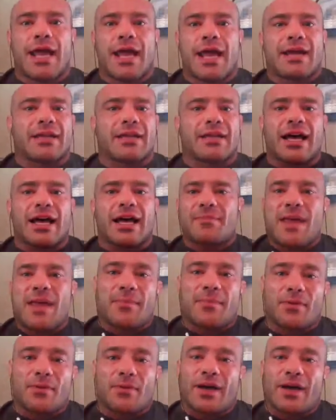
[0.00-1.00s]
Right. And a lot of
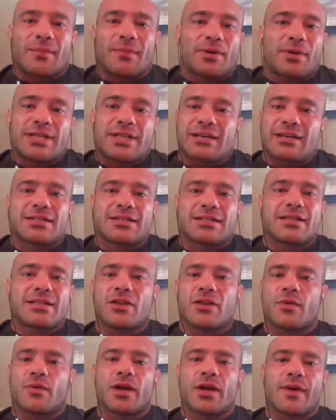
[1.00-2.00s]
people want to pretend it's the other way